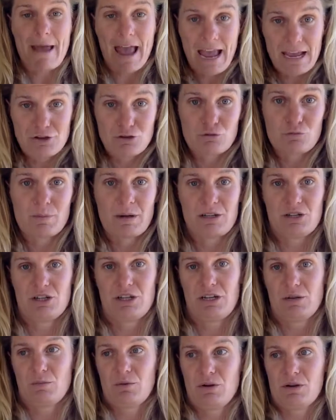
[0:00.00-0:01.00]
annual
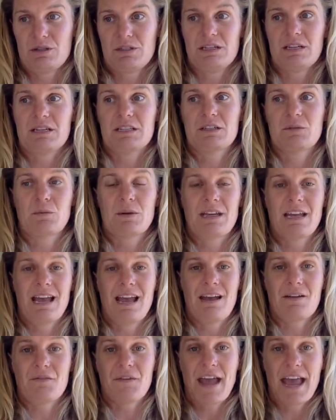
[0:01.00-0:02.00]
budgeting process, we
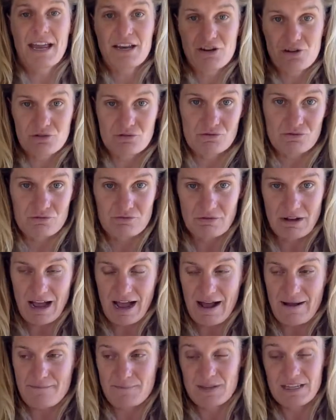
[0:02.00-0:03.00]
have annual
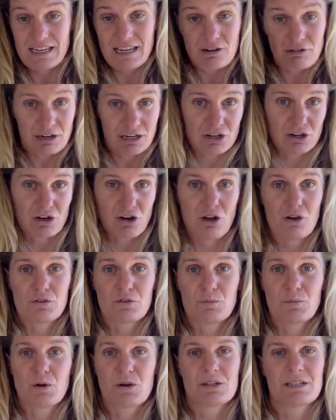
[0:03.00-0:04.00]
year-end
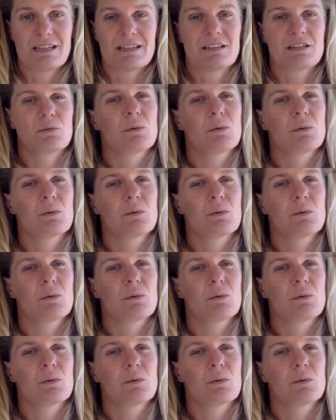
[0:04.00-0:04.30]
close process.